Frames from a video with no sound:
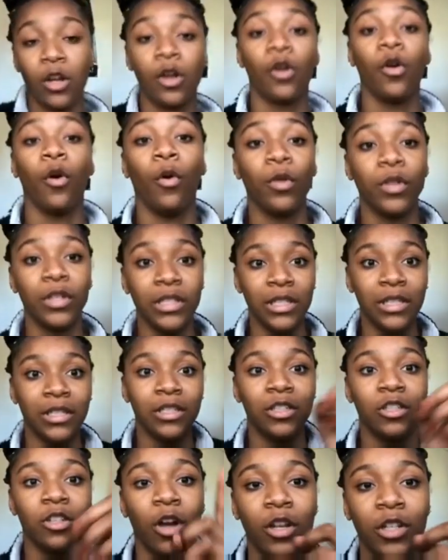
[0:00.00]
golden.
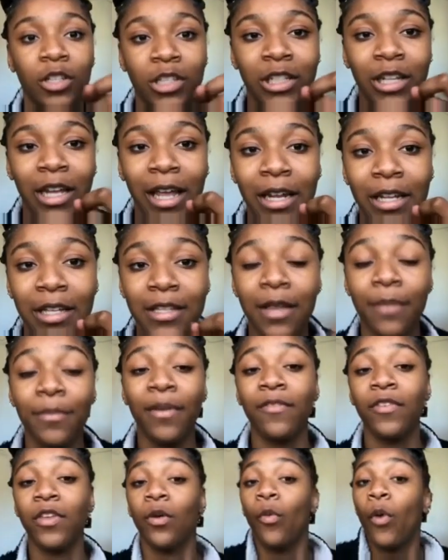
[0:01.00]
Y'all should get some
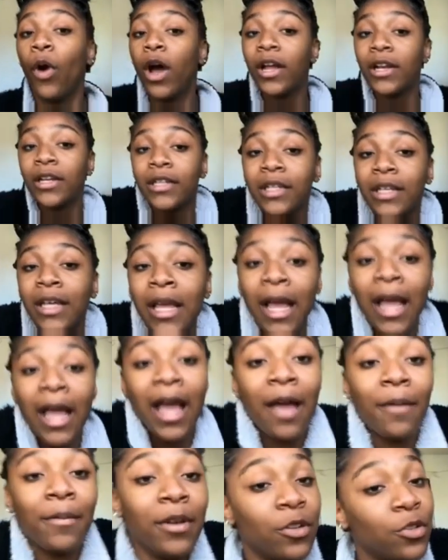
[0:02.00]
if you want.
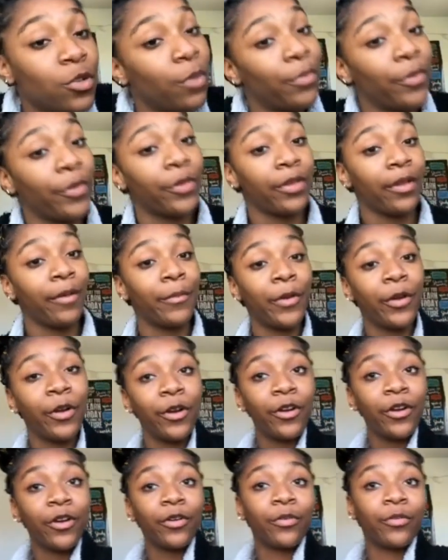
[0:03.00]
I mean, it's almost
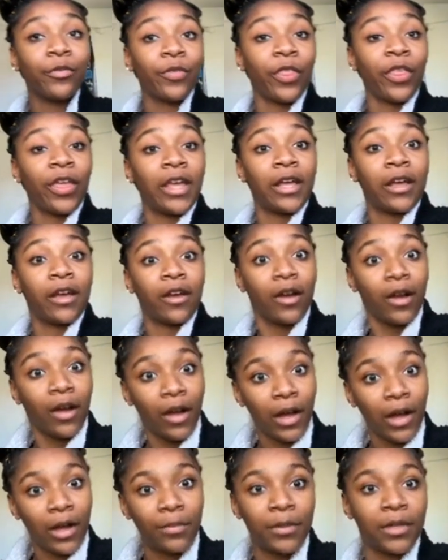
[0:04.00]
summer, thank
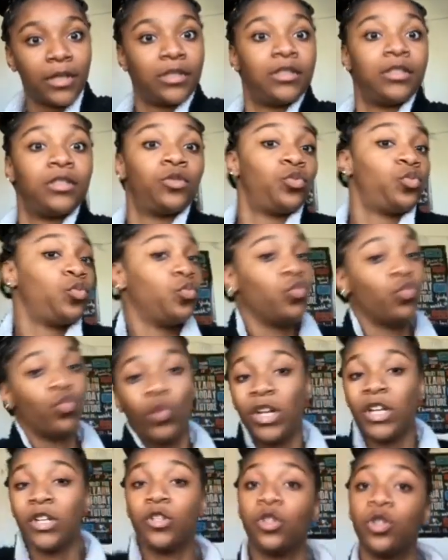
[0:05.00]
God, because this
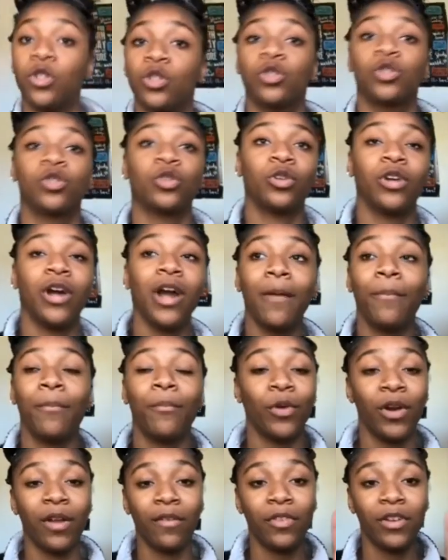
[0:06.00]
winter
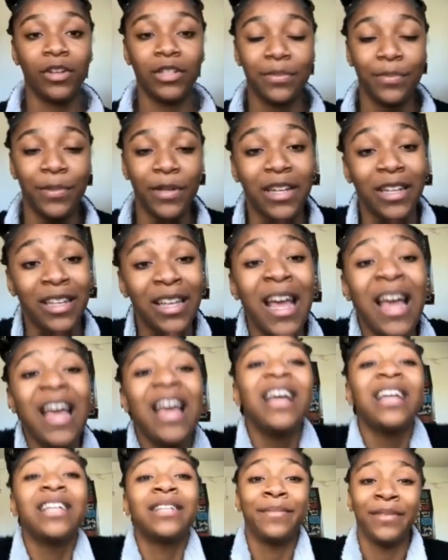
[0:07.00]
crap, whatever it's been
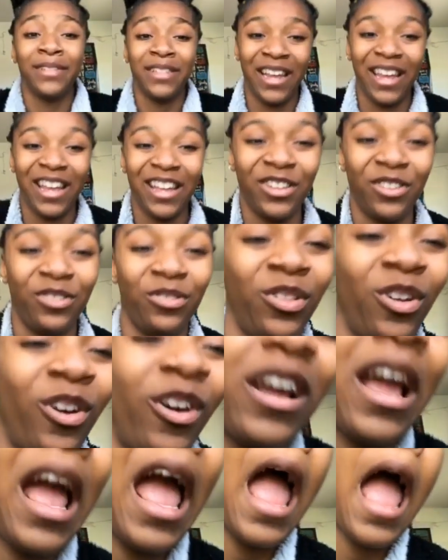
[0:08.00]
taking too
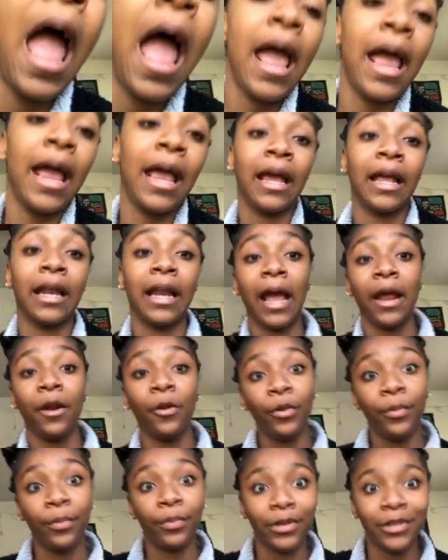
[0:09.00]
long. And I
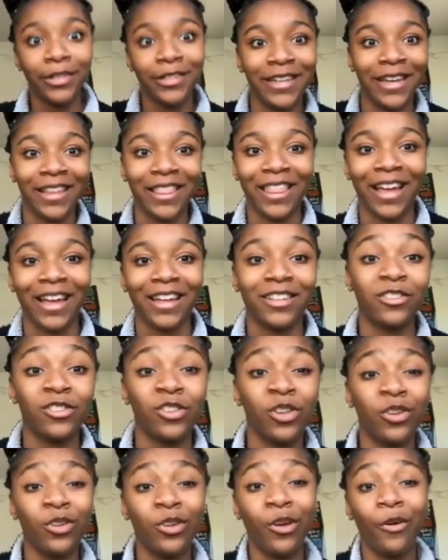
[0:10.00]
don't appreciate that.
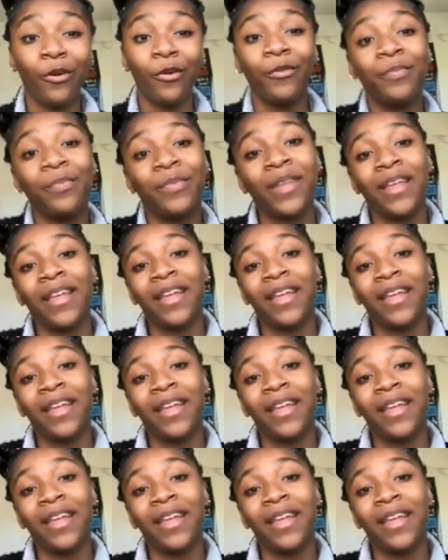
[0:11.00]
So, you know,